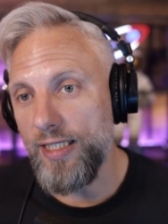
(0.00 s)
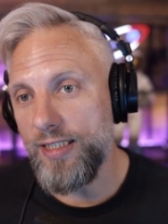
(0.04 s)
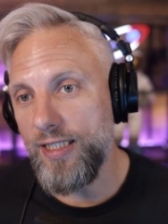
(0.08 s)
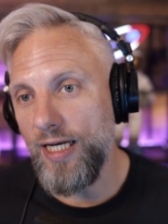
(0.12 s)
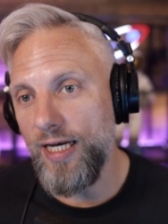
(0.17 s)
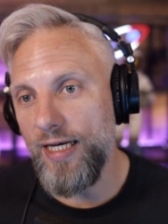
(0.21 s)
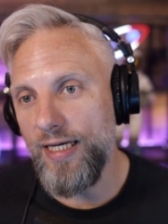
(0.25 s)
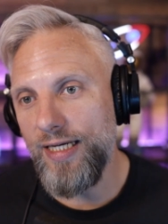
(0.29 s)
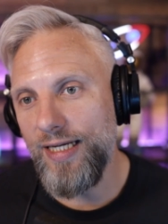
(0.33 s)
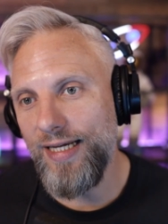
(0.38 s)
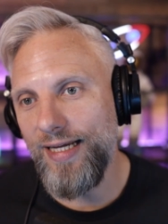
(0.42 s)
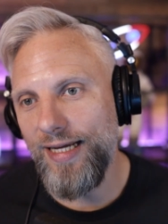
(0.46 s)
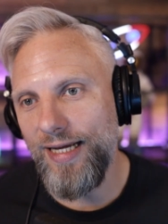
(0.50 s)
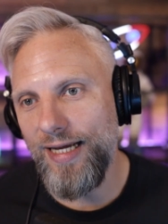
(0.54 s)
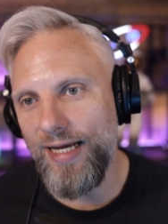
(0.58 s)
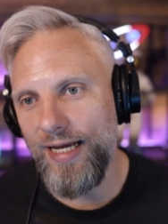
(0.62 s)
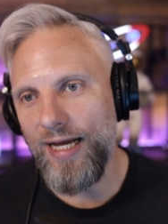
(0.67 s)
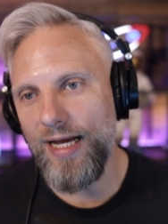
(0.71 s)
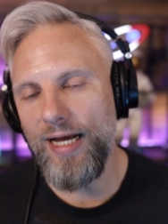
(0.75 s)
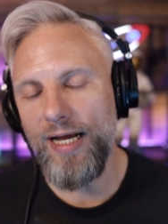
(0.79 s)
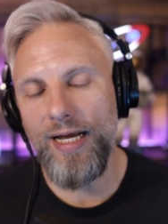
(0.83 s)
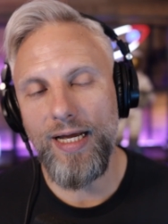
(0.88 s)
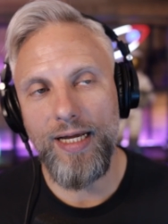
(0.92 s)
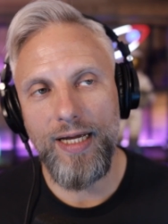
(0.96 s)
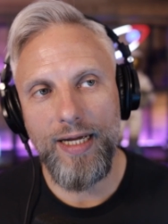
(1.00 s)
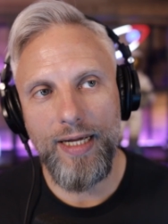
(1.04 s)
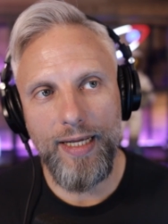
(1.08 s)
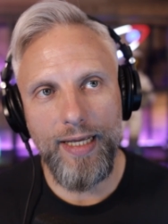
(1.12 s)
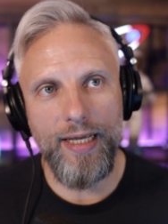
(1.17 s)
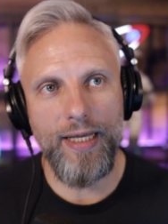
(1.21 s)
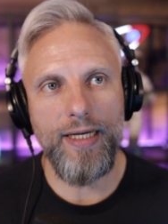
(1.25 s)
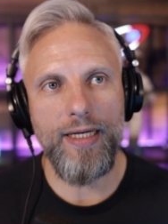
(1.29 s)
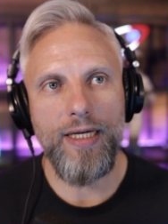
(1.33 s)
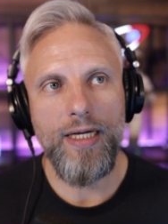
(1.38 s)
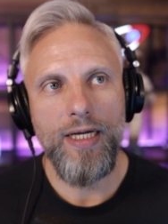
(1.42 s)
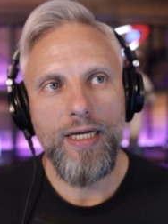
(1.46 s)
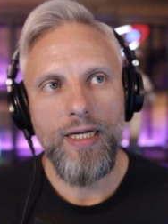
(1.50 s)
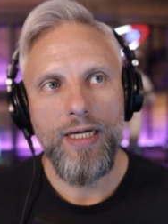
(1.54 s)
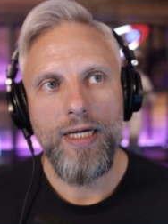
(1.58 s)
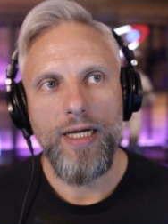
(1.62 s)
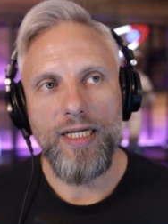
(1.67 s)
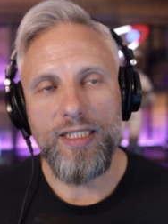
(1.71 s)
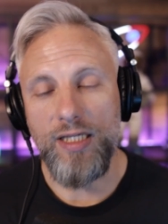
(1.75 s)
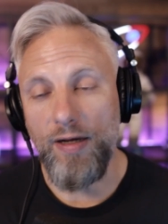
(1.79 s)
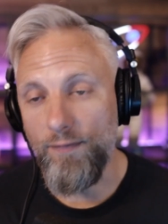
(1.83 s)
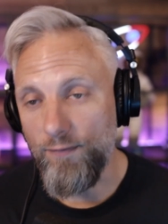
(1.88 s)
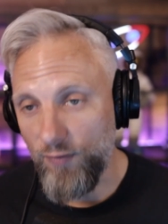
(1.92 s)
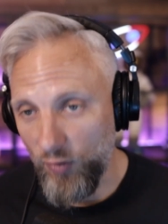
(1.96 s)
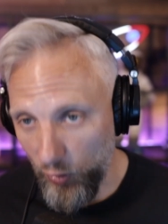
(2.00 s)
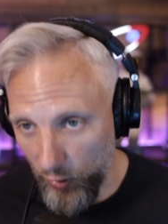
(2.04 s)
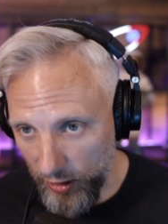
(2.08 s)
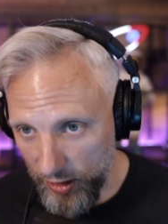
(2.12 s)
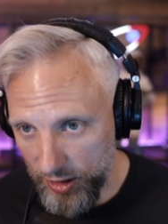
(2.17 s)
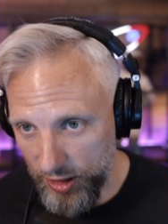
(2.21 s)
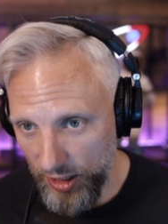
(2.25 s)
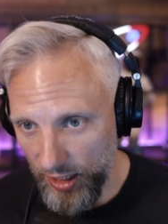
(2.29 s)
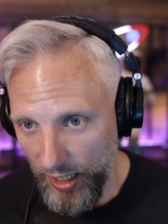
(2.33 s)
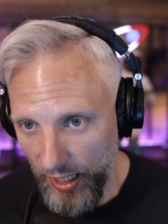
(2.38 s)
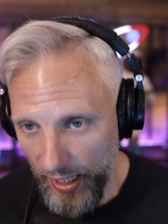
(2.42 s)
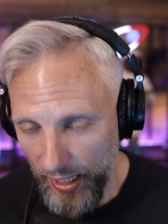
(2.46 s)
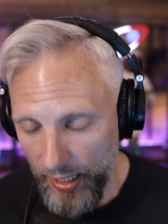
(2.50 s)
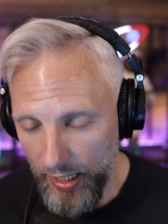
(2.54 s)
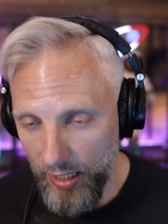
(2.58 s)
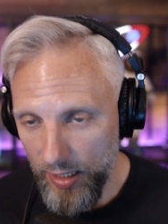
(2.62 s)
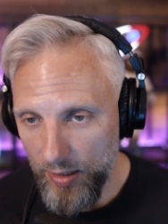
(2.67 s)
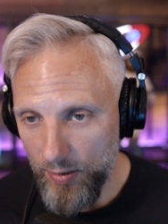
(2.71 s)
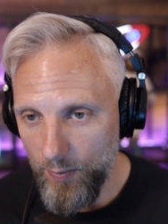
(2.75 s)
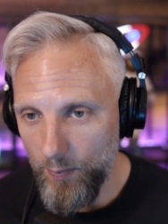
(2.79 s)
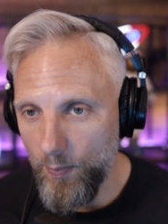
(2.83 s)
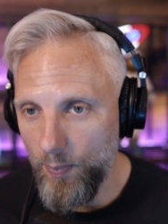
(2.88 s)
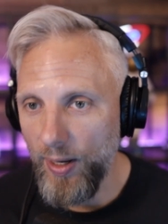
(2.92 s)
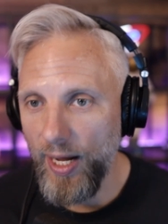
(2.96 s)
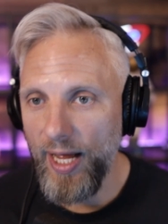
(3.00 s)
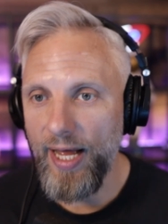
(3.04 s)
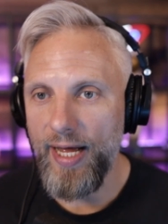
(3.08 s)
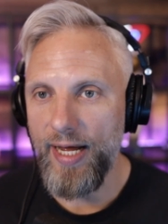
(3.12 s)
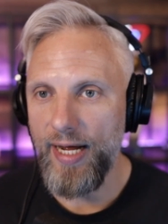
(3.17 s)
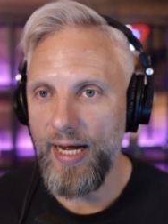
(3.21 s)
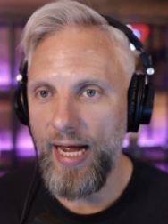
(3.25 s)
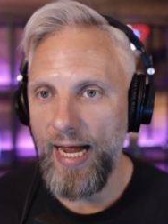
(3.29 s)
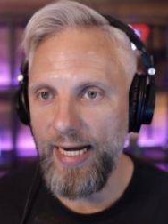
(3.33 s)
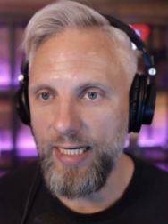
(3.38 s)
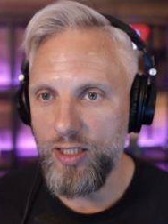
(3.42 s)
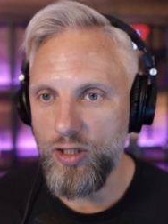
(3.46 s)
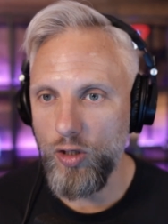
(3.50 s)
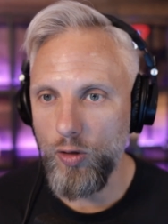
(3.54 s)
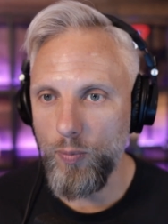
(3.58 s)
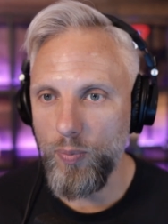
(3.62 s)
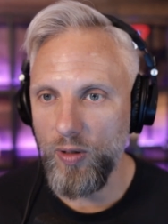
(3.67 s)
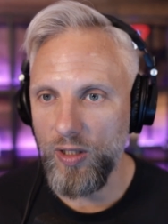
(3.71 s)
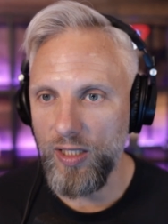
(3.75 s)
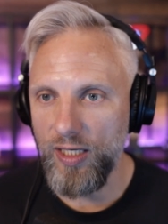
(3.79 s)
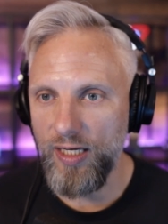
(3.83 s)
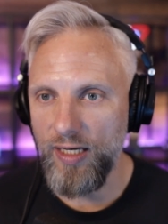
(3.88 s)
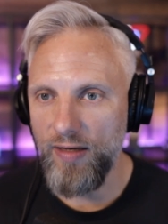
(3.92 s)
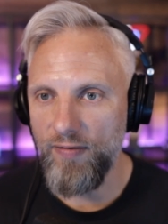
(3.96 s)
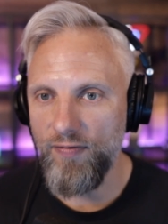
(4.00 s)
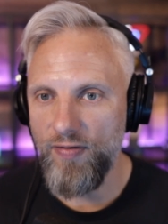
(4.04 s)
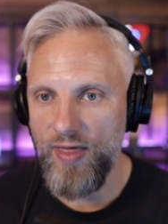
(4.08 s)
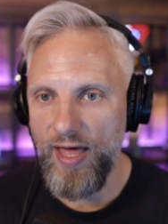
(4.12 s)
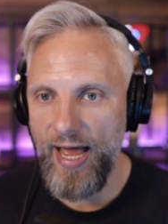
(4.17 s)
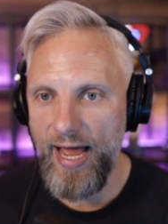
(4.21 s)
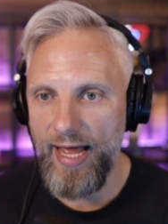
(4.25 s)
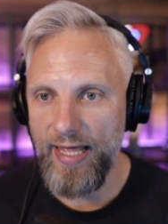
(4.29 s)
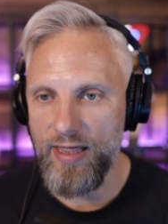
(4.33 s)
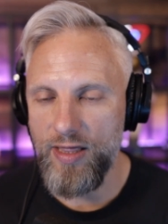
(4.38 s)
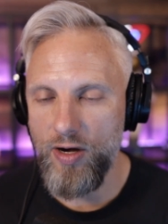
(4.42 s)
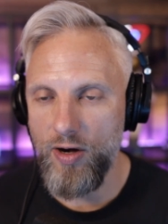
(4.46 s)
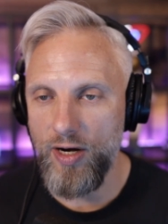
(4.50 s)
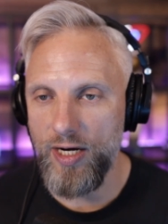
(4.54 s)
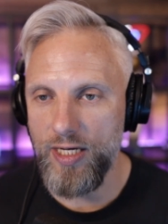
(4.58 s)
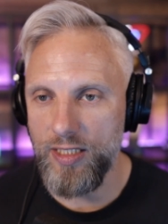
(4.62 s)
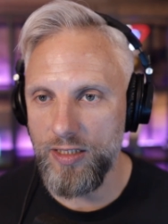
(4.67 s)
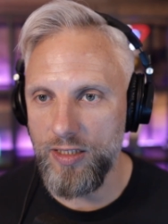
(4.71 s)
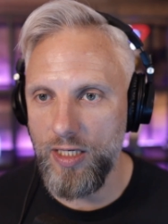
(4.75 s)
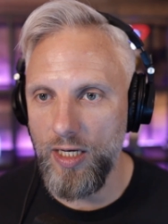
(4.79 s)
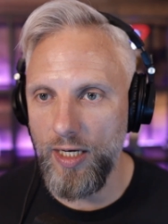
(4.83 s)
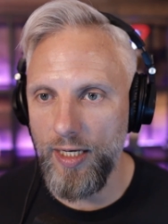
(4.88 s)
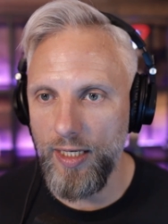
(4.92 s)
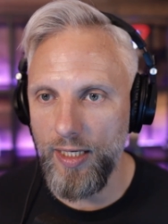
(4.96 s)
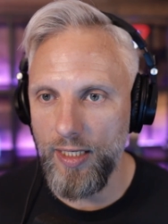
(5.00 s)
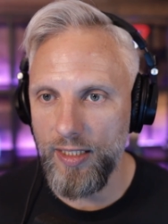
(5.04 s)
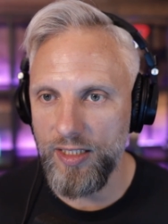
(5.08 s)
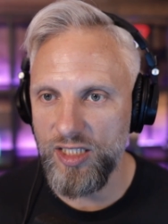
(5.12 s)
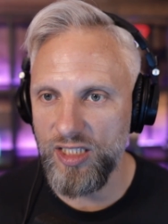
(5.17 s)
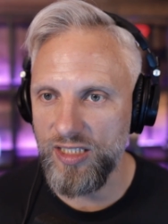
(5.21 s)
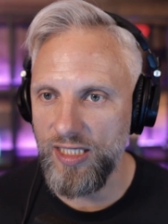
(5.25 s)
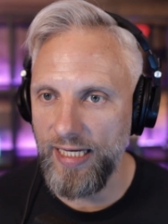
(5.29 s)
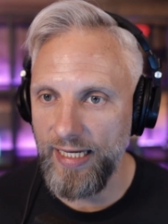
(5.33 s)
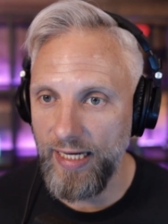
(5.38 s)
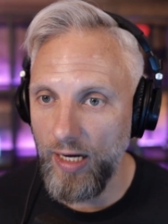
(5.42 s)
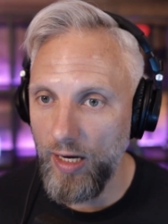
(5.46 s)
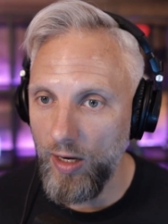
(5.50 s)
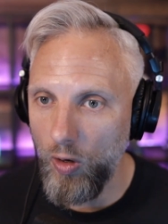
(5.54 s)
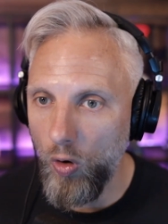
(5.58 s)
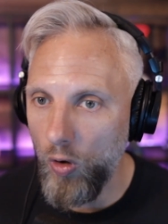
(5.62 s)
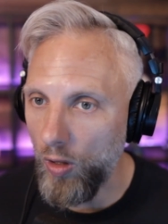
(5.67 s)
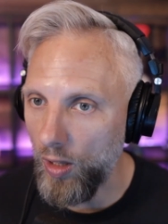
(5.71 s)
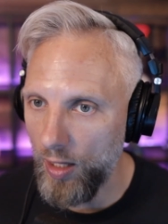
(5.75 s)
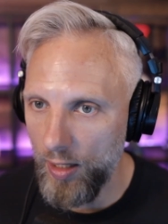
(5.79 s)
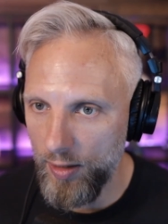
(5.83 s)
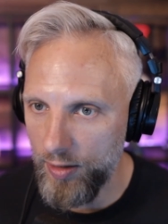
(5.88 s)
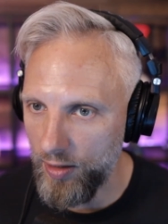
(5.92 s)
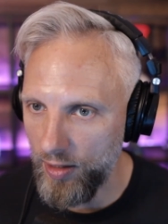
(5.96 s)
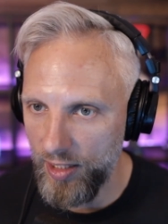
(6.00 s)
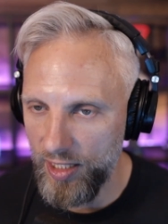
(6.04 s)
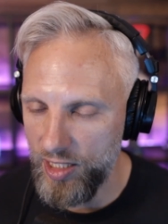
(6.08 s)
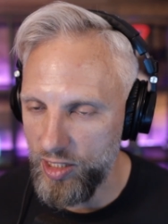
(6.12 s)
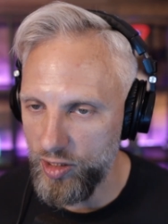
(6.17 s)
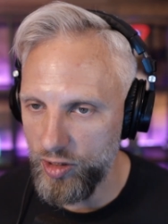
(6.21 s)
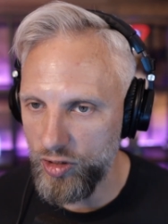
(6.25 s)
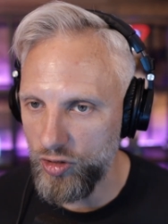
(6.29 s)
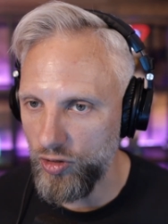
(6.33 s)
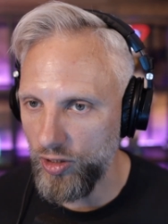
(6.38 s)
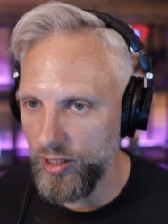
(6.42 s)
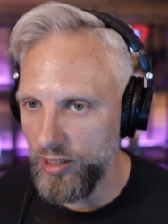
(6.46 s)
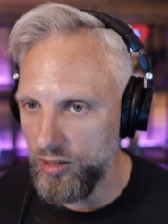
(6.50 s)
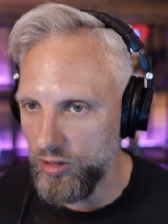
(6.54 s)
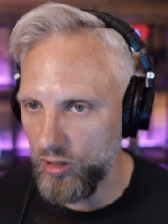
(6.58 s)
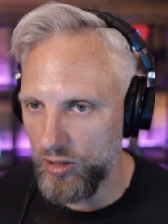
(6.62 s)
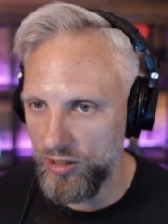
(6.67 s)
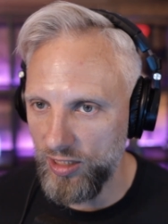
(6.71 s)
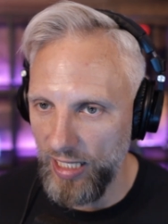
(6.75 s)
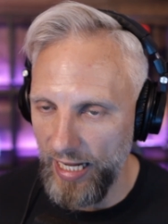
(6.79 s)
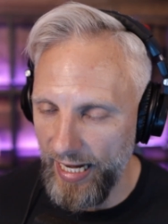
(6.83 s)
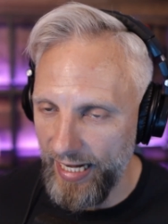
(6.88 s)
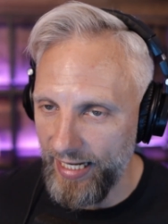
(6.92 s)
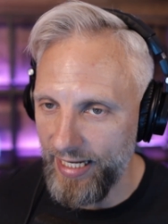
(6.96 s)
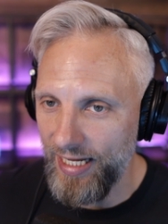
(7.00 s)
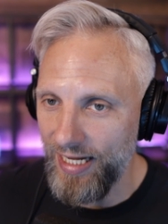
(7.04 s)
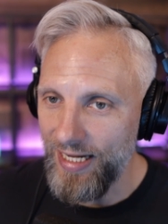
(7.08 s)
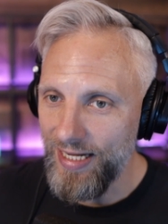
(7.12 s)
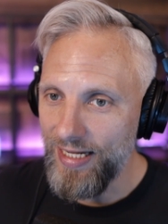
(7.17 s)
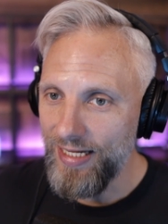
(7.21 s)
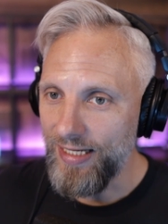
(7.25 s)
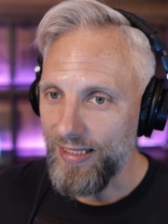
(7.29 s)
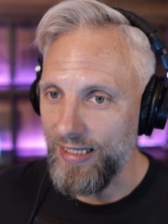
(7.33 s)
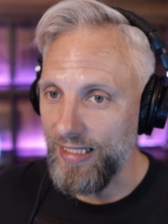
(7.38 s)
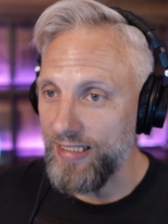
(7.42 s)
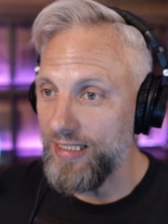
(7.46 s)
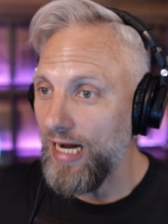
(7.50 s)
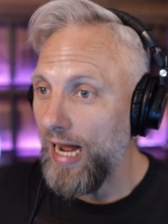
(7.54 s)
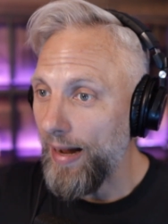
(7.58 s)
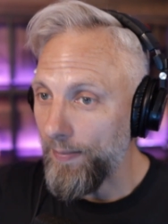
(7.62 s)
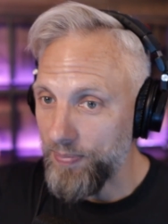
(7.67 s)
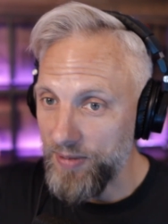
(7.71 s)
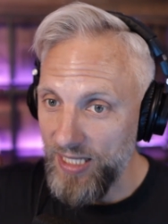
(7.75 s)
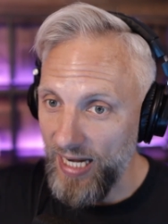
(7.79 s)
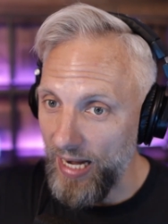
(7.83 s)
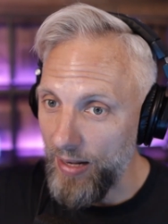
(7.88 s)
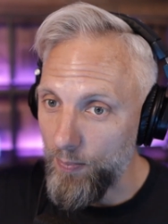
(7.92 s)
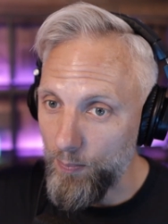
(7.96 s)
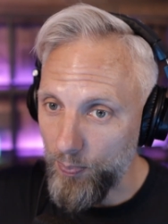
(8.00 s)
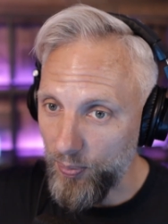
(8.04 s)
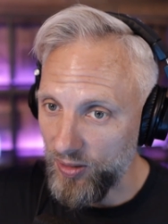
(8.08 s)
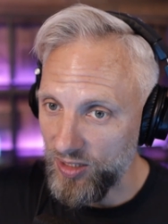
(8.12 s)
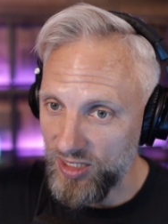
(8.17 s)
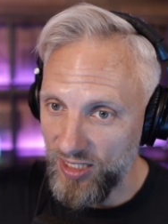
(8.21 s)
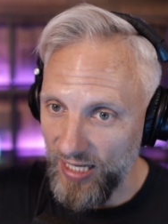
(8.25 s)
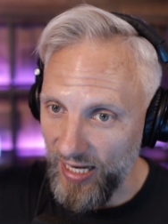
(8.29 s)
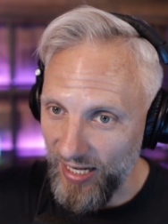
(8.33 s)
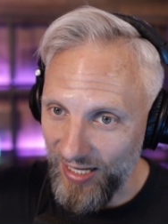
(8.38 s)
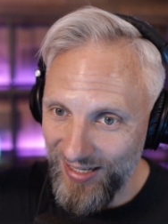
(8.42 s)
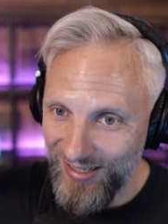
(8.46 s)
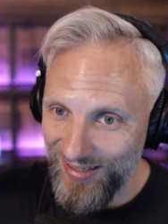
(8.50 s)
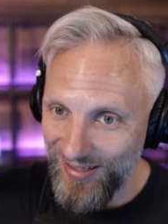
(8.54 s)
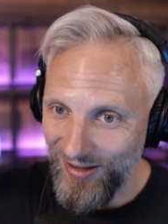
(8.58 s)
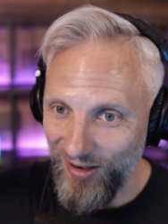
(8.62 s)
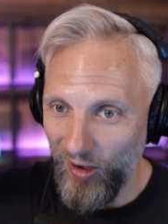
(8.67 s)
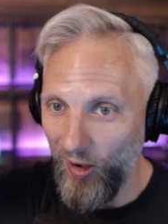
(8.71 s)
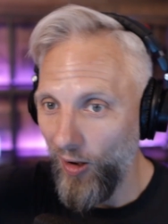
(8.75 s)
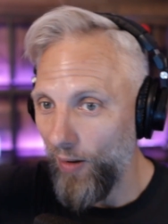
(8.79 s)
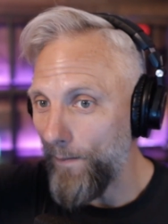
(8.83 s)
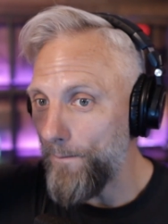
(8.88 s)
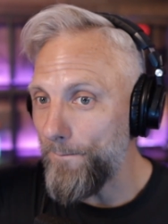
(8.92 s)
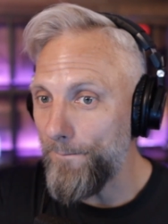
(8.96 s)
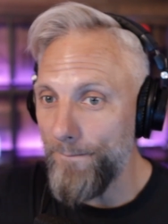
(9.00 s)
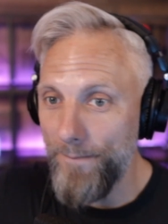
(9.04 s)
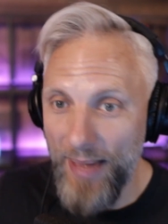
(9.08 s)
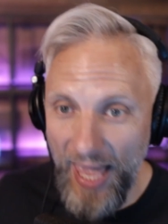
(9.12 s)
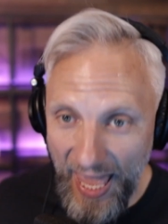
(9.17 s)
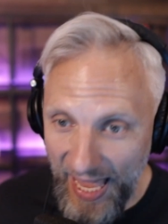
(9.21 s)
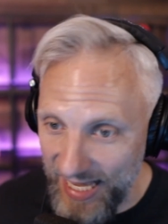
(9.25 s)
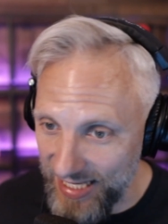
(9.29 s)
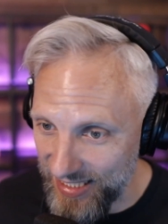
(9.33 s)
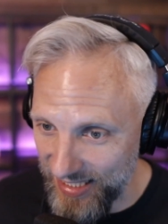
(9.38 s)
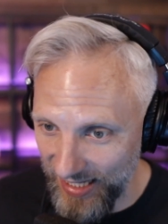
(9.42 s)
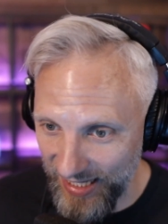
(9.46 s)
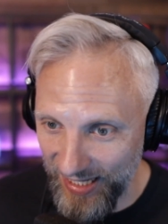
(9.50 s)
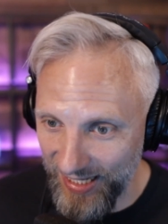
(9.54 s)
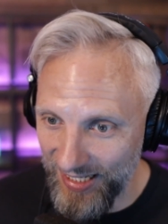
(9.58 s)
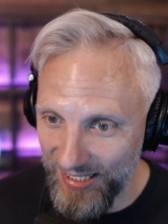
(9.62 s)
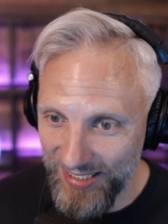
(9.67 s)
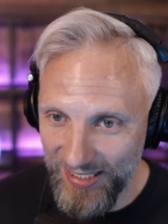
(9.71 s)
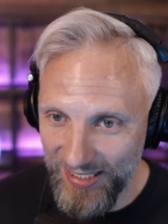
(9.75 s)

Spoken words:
and it's unfortunate, but I do believe that there is gonna, just like all other industries, there's like the top 10% are amazing.